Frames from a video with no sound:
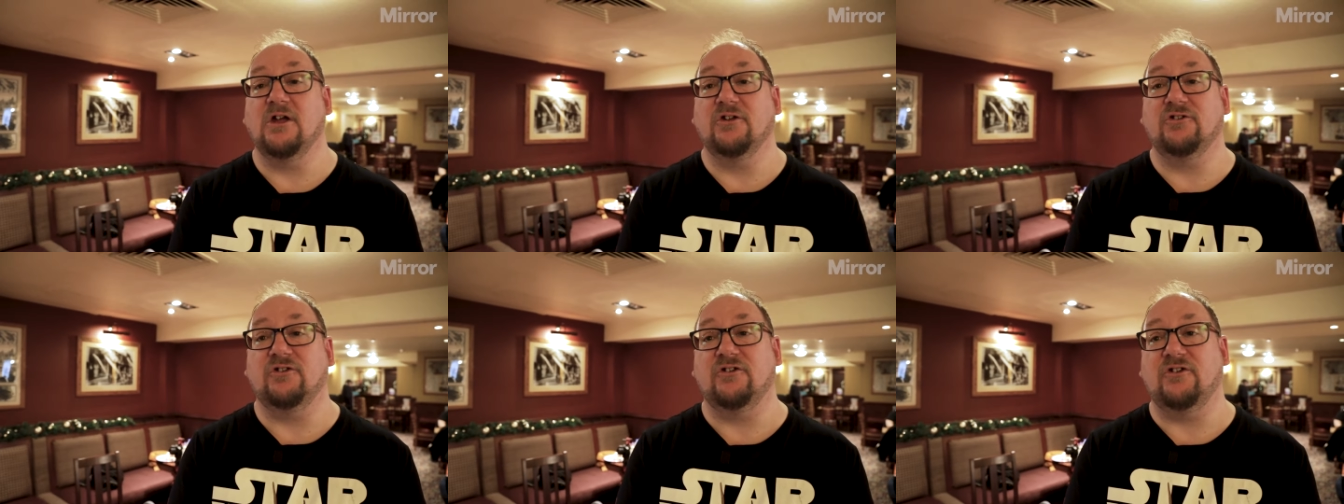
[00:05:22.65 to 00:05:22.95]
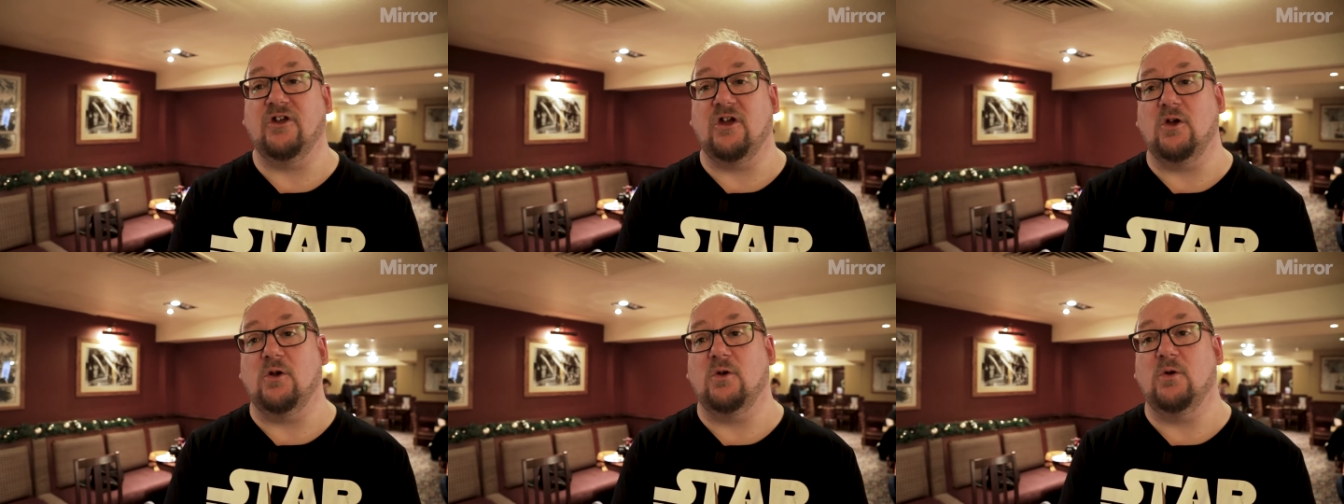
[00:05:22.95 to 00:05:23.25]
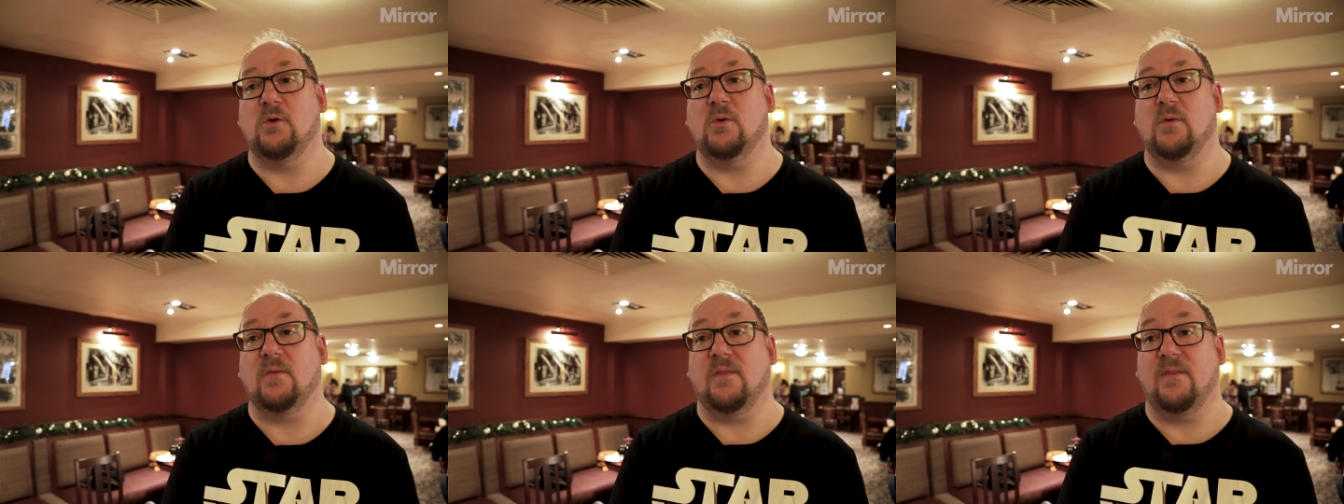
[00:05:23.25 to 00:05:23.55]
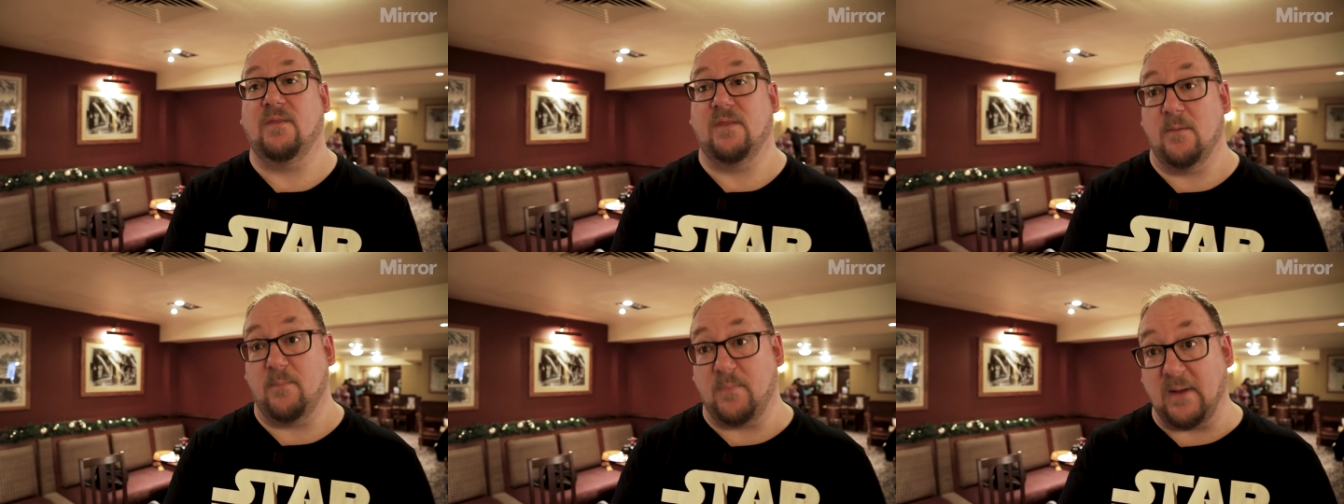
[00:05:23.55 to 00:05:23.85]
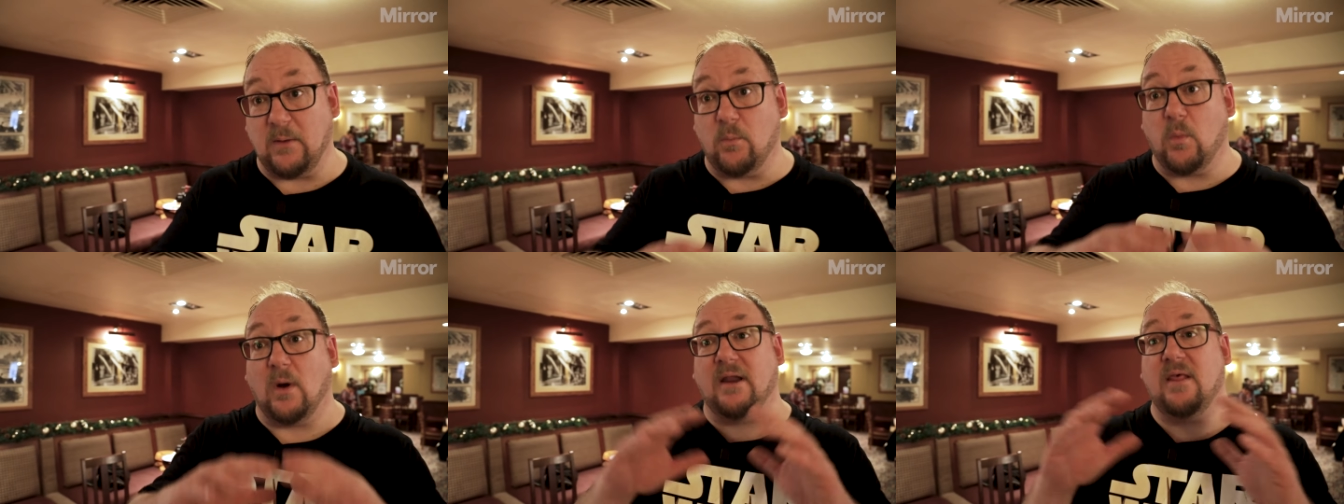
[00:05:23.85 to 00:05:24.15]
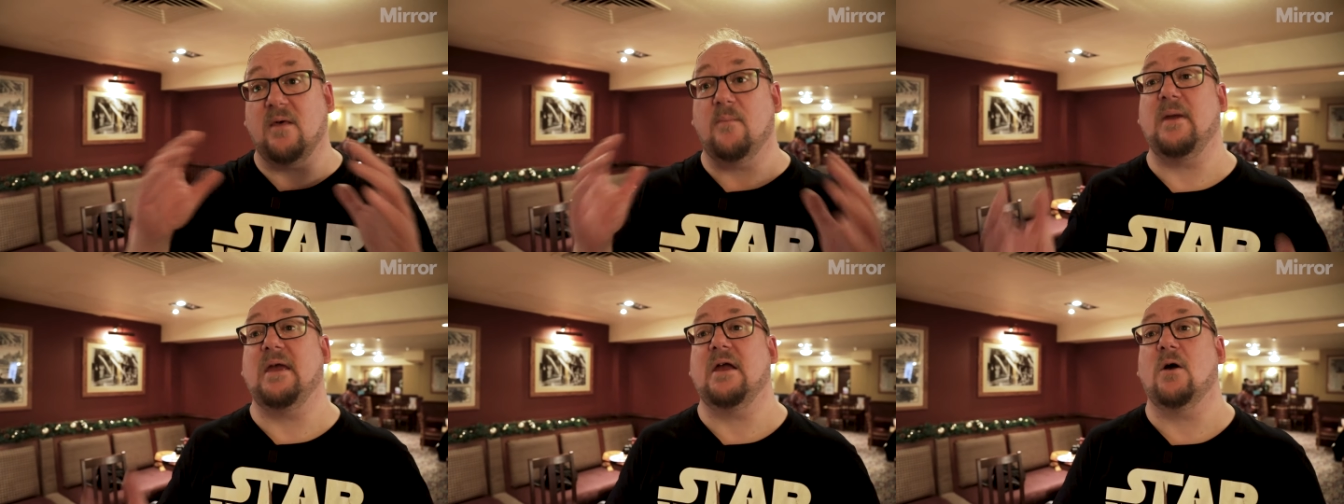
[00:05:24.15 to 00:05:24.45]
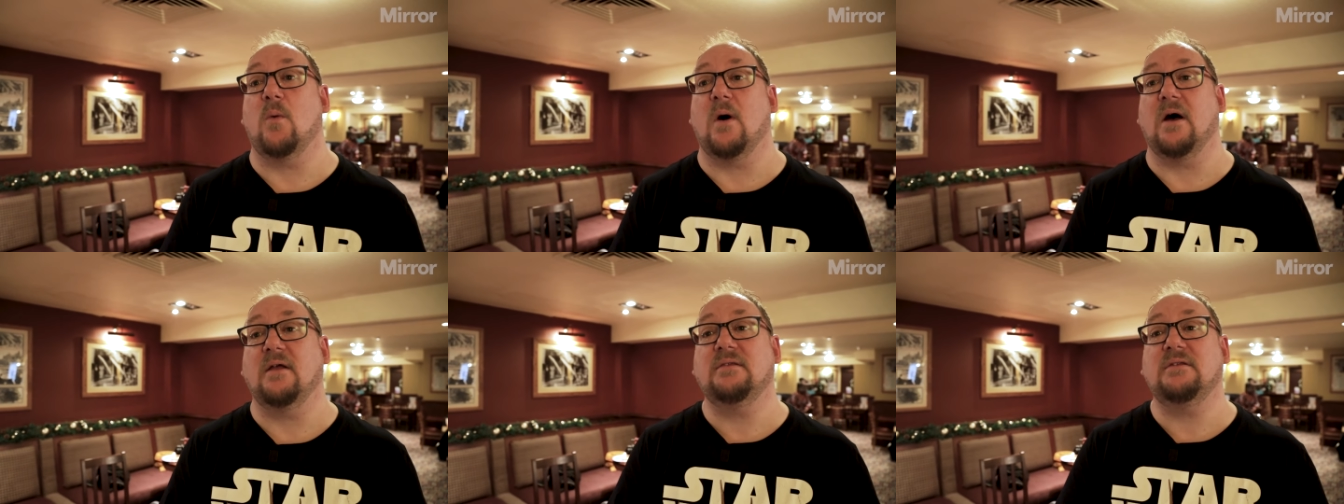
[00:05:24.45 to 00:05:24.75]
to do the bigger
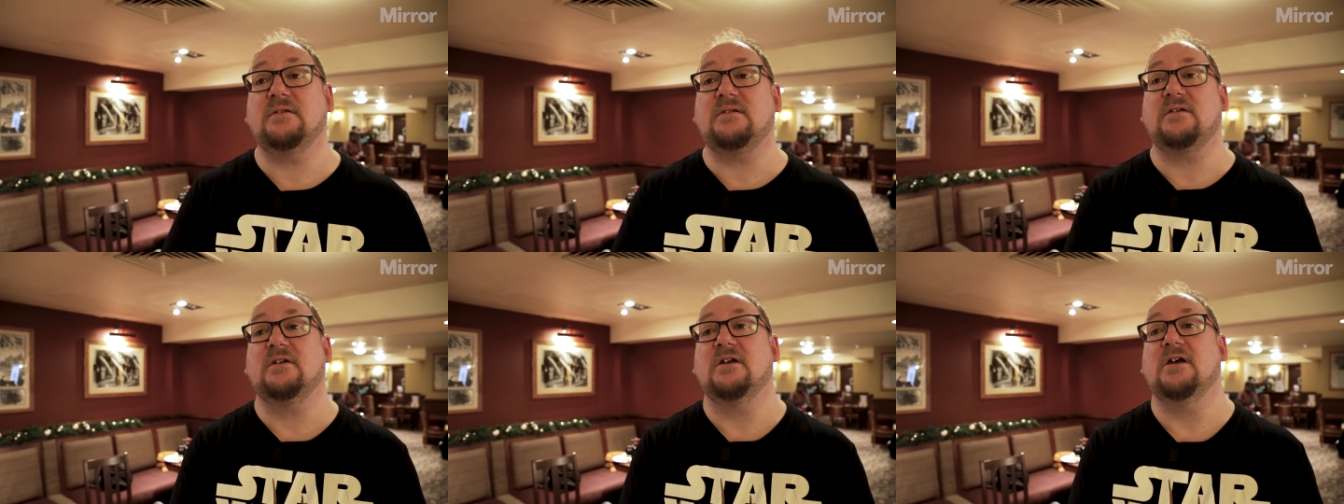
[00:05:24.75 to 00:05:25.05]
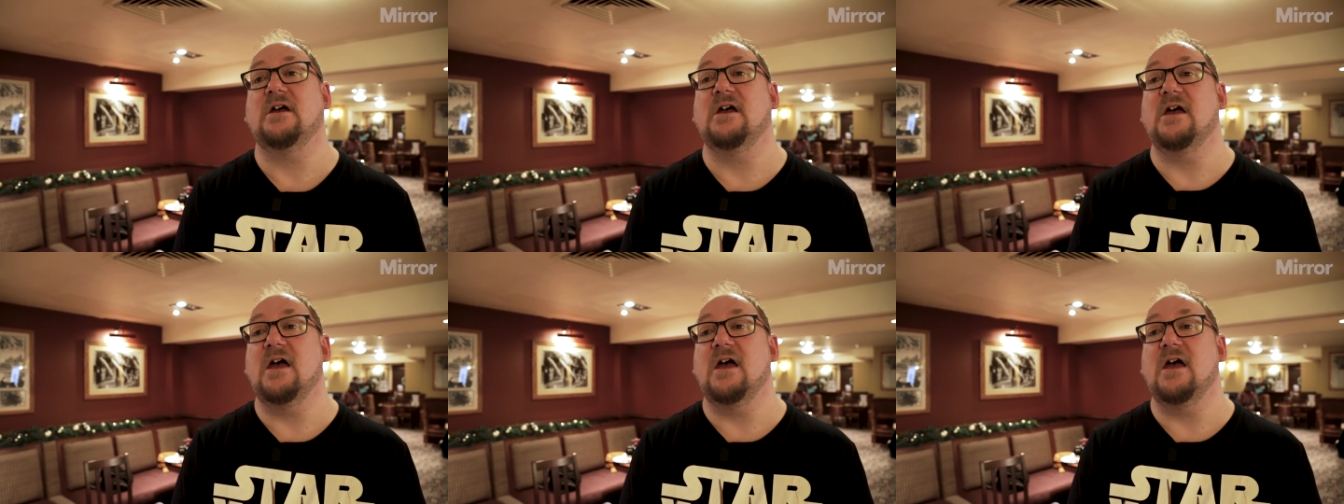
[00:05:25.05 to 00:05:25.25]
ones,